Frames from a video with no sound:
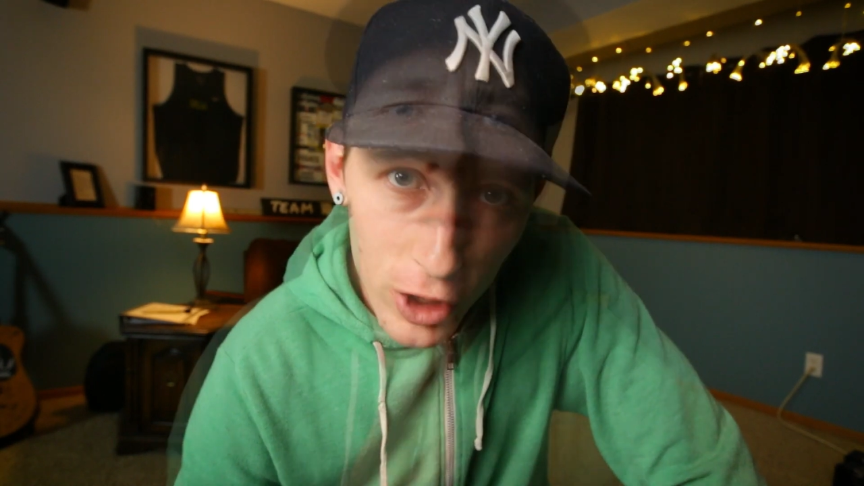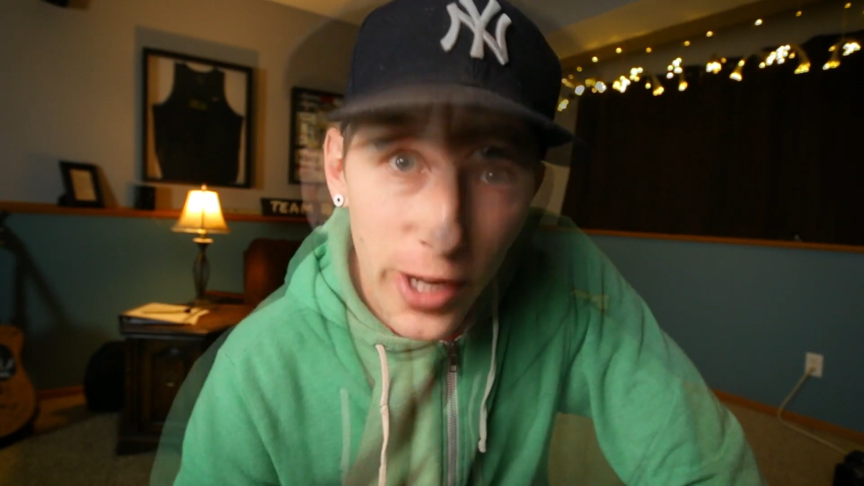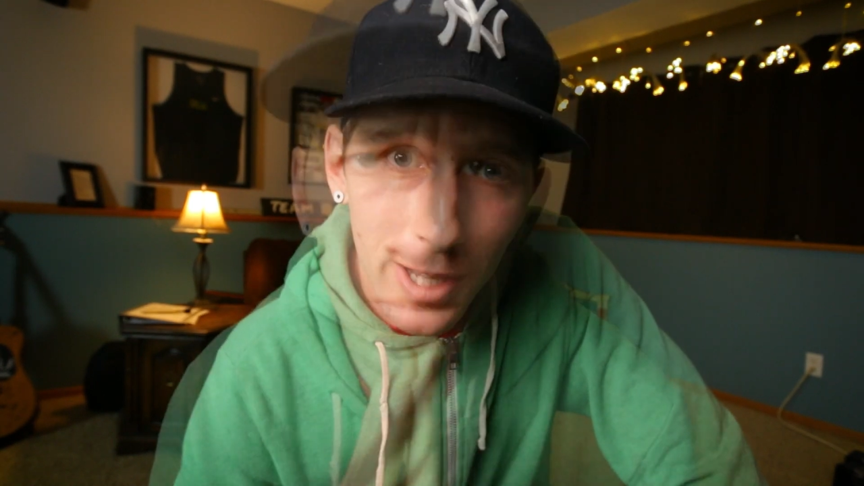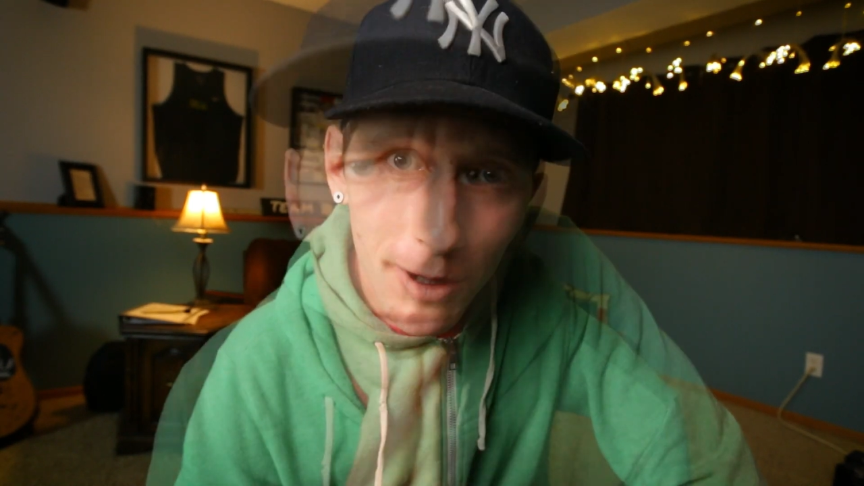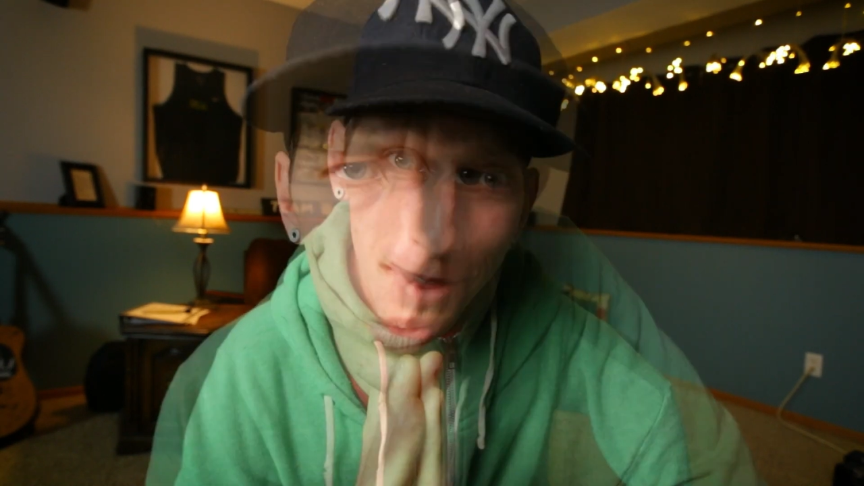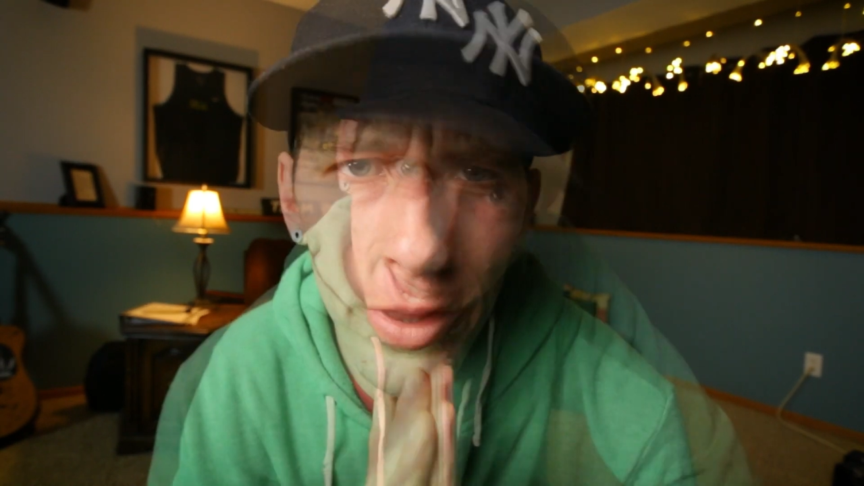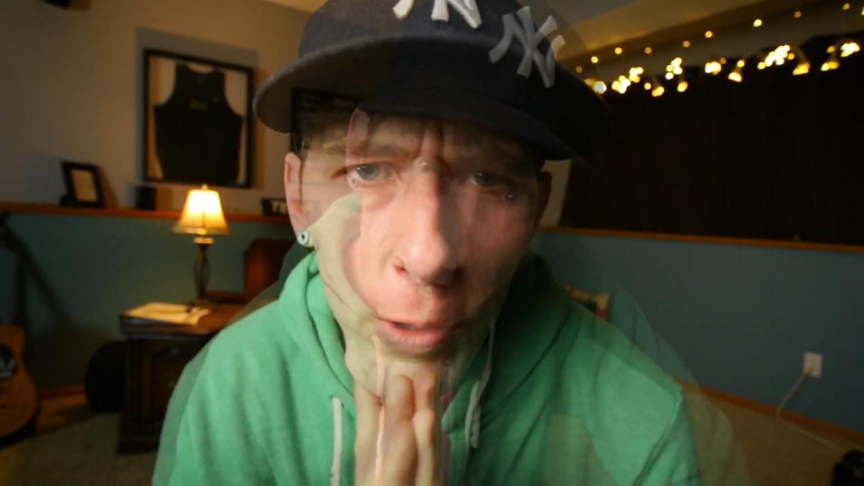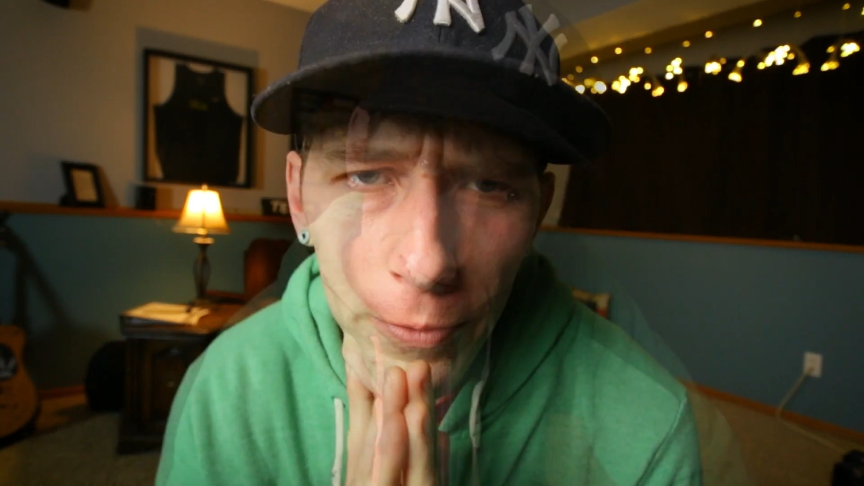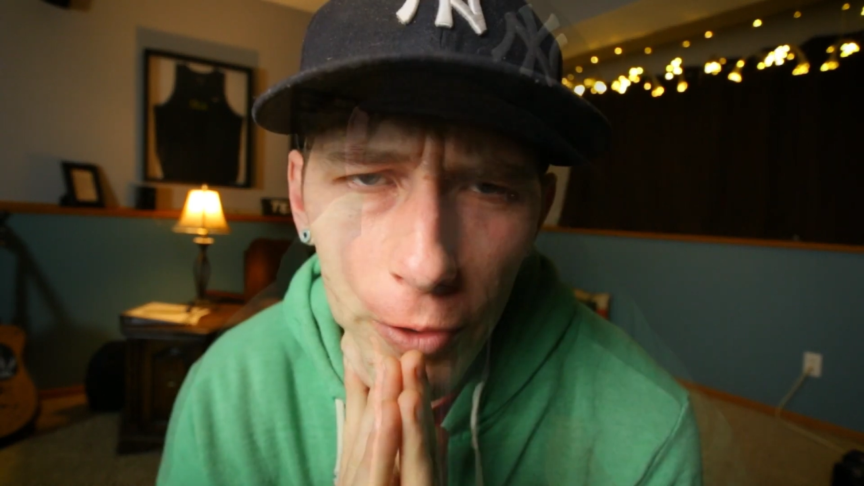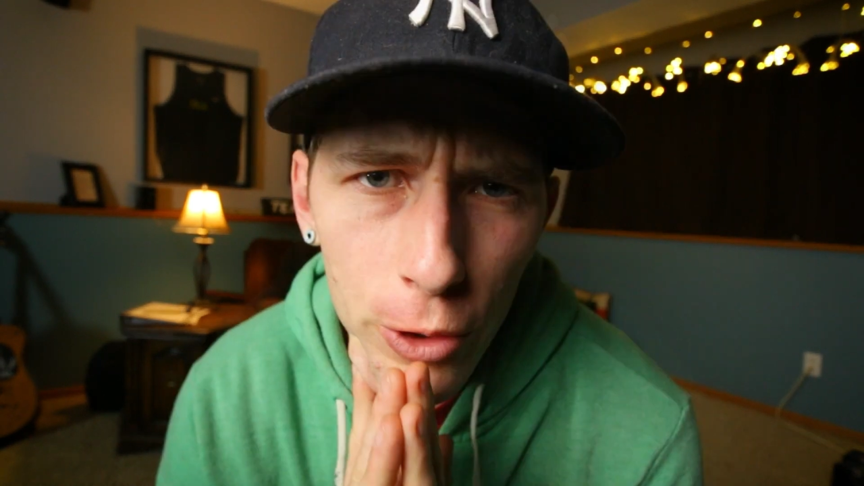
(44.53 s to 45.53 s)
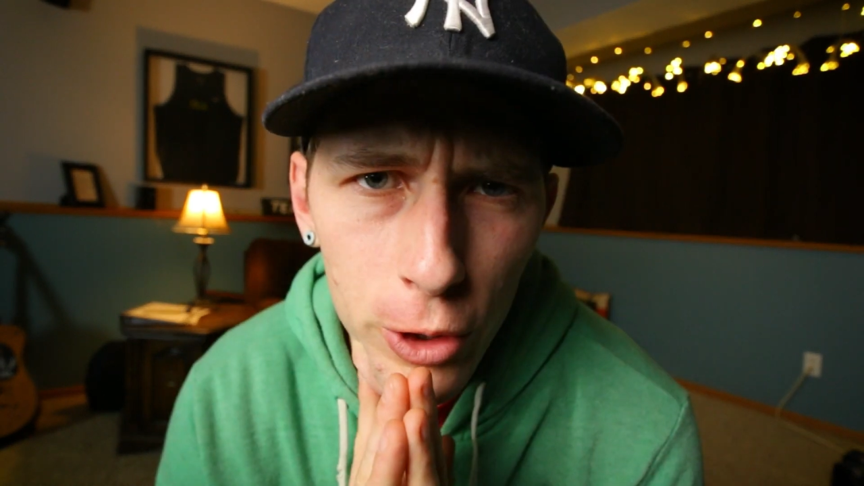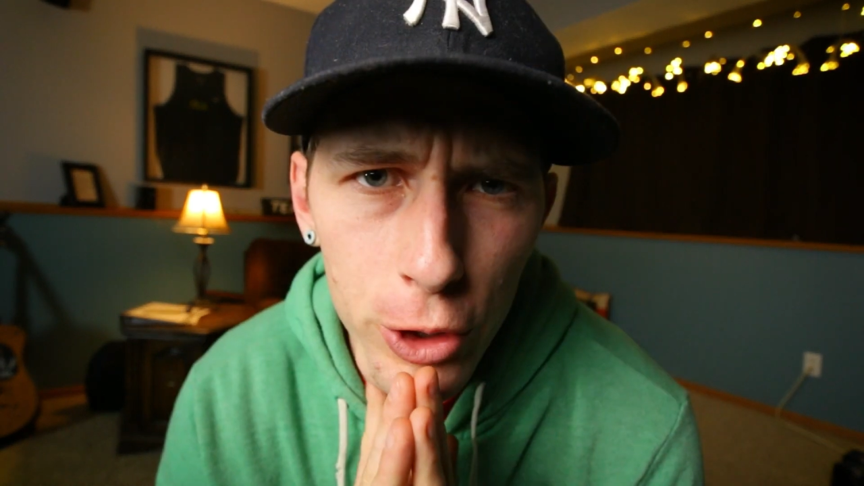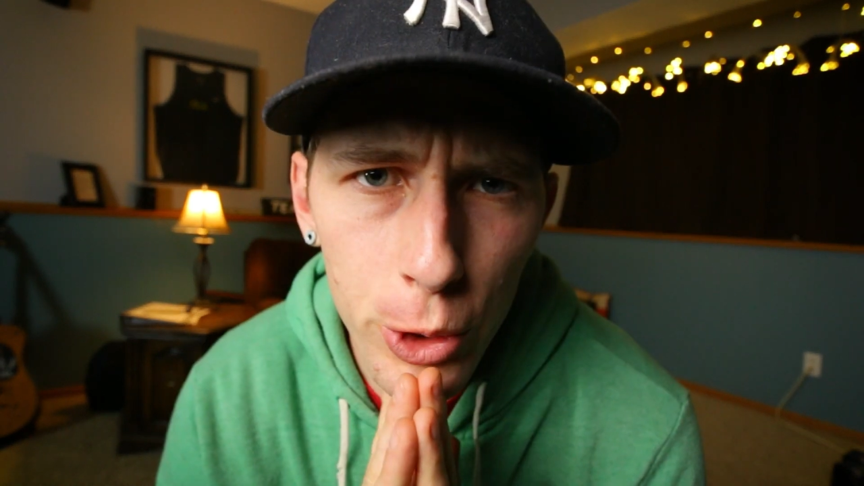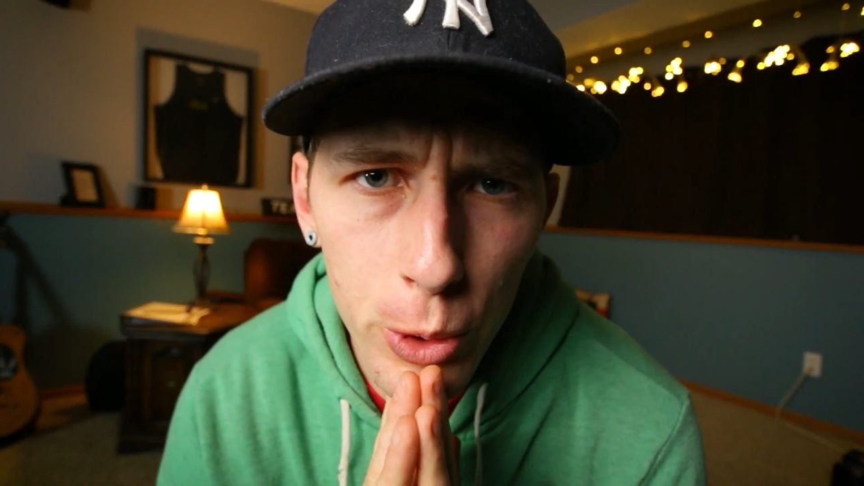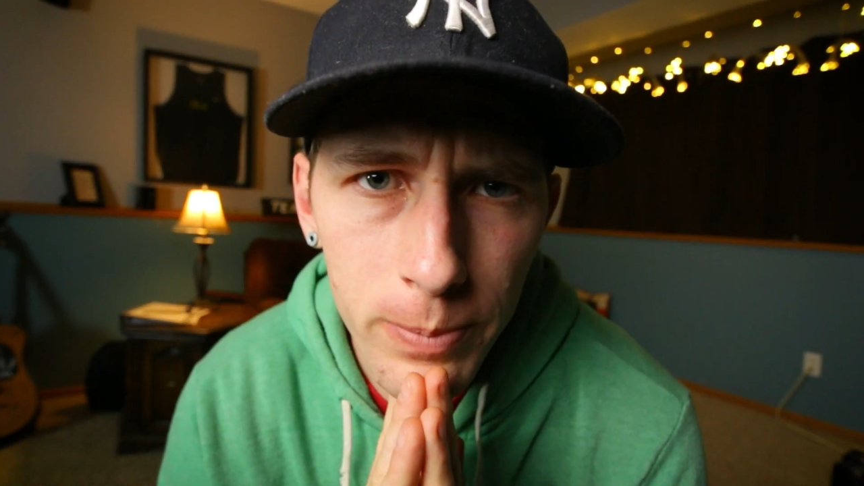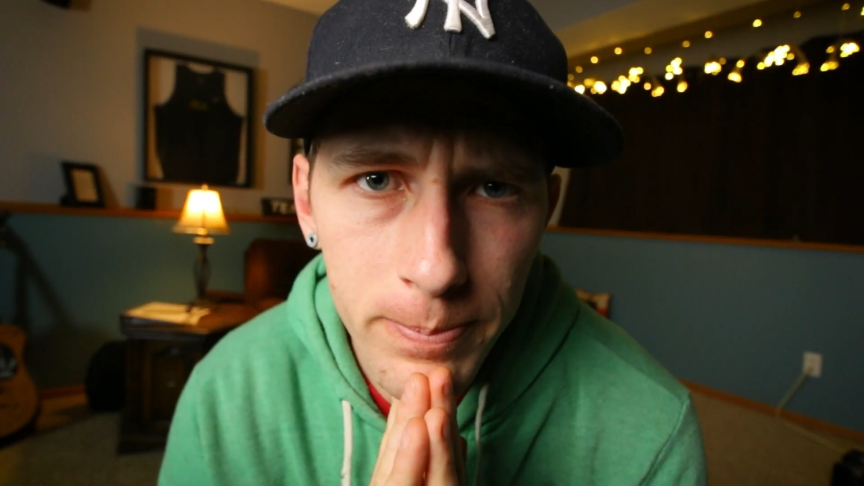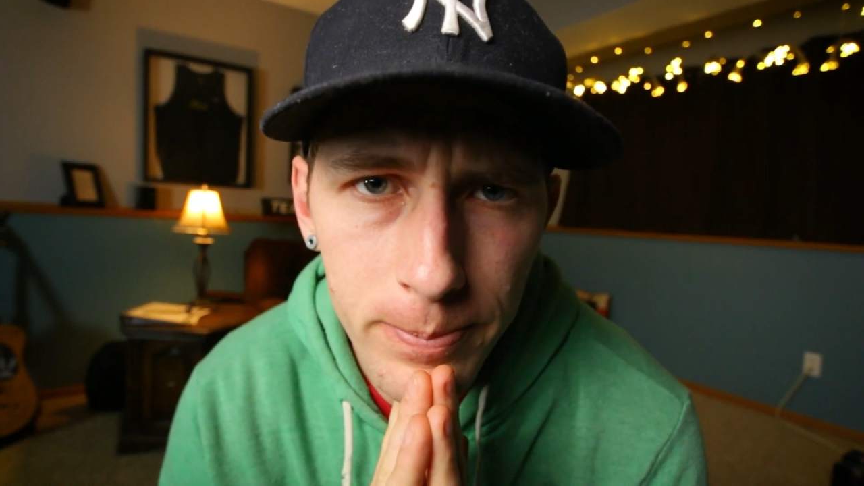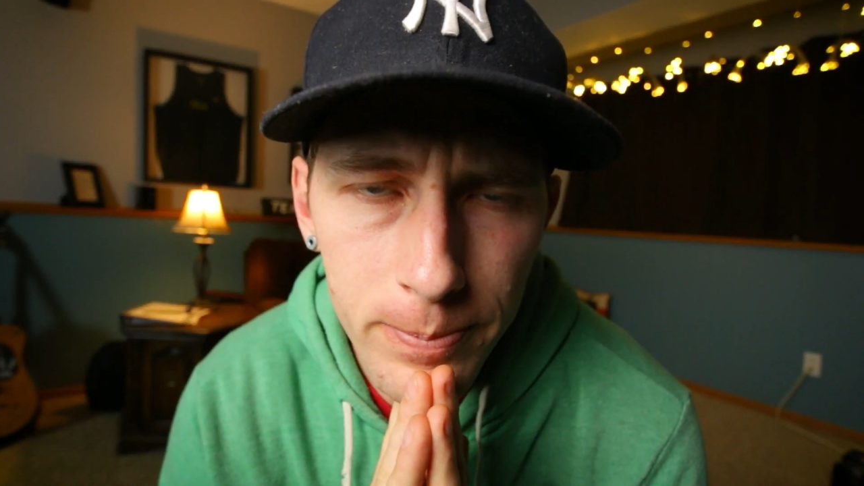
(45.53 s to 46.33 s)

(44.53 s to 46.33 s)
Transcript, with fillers: channel. Without further ado,